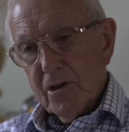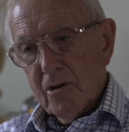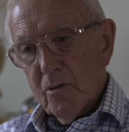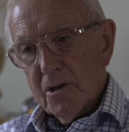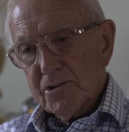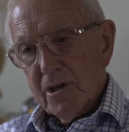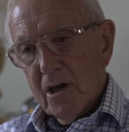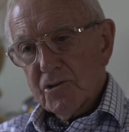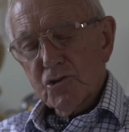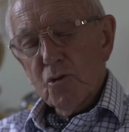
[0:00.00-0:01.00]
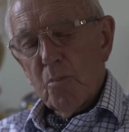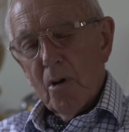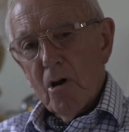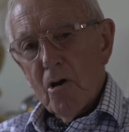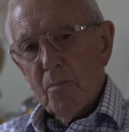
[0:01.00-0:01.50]
who is a
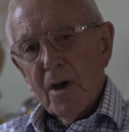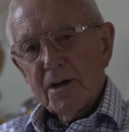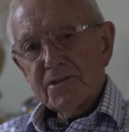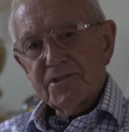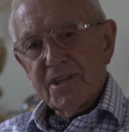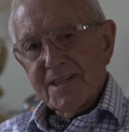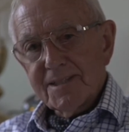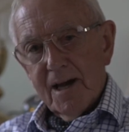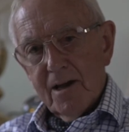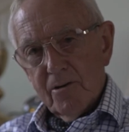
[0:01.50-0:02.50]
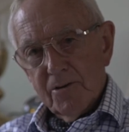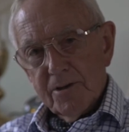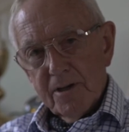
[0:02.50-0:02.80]
superb, detailed